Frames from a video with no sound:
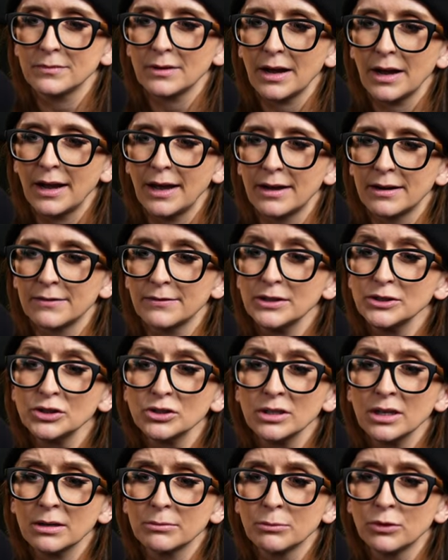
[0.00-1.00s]
and
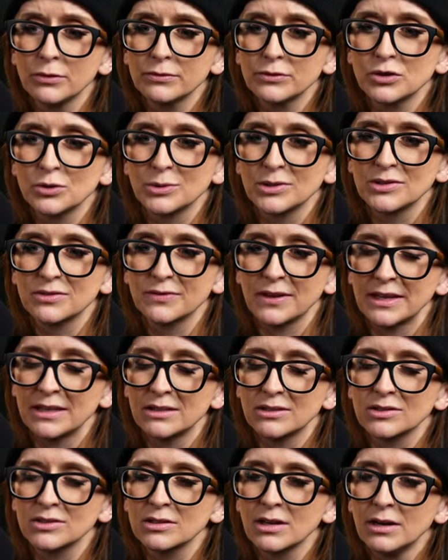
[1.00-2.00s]
eventually I moved to his
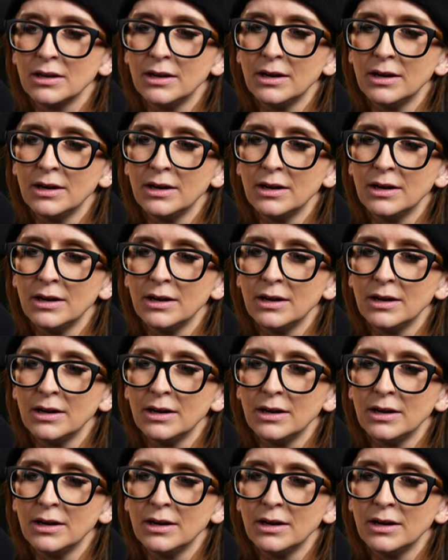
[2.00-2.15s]
face.